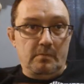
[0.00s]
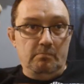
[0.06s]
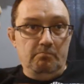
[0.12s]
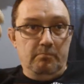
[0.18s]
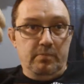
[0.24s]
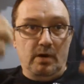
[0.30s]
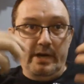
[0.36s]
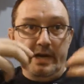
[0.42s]

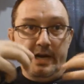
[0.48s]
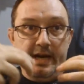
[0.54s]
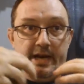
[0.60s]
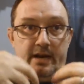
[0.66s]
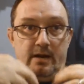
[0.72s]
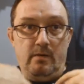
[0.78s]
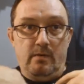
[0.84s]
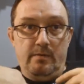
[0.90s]
bring
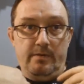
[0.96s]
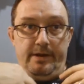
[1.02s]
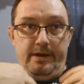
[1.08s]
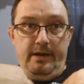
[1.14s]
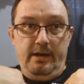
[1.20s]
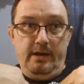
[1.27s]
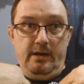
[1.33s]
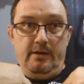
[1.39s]
out
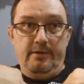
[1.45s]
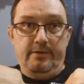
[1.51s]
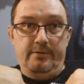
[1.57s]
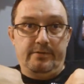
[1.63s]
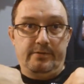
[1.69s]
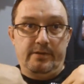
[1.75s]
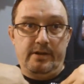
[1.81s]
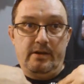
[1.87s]
that inner
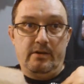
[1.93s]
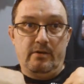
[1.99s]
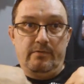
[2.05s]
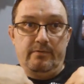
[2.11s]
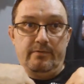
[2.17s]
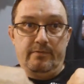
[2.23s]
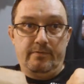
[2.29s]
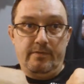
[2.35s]

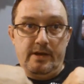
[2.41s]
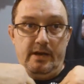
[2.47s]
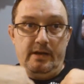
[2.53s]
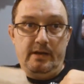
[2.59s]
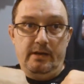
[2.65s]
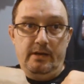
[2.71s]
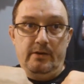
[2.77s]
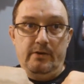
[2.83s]
self,
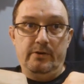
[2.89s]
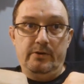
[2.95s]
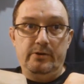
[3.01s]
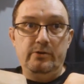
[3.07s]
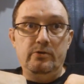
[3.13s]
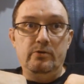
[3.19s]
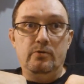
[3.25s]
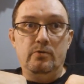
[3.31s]
that inner
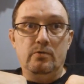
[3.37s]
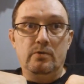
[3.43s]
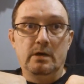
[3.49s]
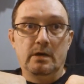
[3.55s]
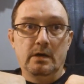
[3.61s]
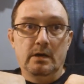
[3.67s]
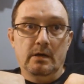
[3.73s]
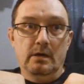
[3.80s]

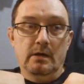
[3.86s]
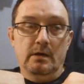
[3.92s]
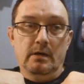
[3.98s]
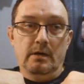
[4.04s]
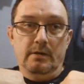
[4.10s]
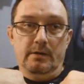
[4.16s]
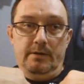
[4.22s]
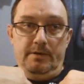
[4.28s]
you,
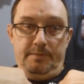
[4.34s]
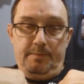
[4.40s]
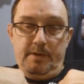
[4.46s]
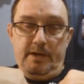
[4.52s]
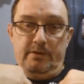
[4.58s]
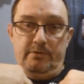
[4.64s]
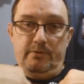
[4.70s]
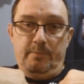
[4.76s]
the
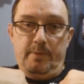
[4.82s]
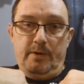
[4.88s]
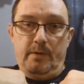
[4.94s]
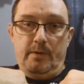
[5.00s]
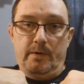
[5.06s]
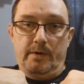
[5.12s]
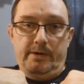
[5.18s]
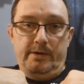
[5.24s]
special
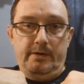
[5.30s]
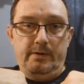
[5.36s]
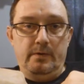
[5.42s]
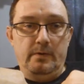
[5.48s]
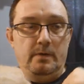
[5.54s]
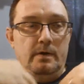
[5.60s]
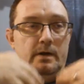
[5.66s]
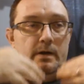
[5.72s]
part of
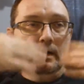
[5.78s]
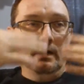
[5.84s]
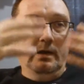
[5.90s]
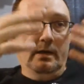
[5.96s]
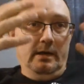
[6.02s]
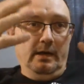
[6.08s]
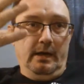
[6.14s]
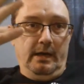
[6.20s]
you,
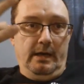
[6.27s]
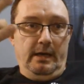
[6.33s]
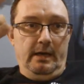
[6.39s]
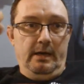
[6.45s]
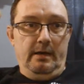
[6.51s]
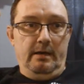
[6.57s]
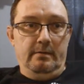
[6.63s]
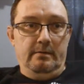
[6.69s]

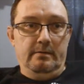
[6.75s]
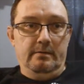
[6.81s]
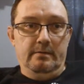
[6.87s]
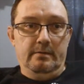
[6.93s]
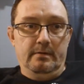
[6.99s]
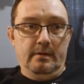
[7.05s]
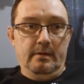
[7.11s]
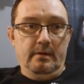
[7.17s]
and
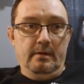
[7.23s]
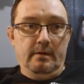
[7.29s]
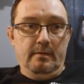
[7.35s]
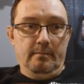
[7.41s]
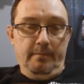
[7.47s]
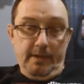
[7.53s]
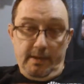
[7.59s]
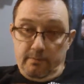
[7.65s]

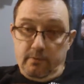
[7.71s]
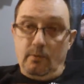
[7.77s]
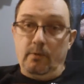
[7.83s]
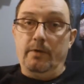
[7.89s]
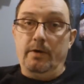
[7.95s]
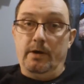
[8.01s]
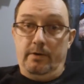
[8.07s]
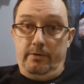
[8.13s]

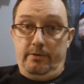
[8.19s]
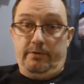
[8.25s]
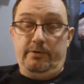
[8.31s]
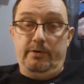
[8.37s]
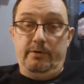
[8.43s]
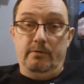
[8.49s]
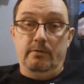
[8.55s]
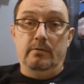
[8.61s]
people will
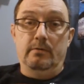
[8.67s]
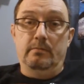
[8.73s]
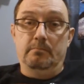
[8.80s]
notice you.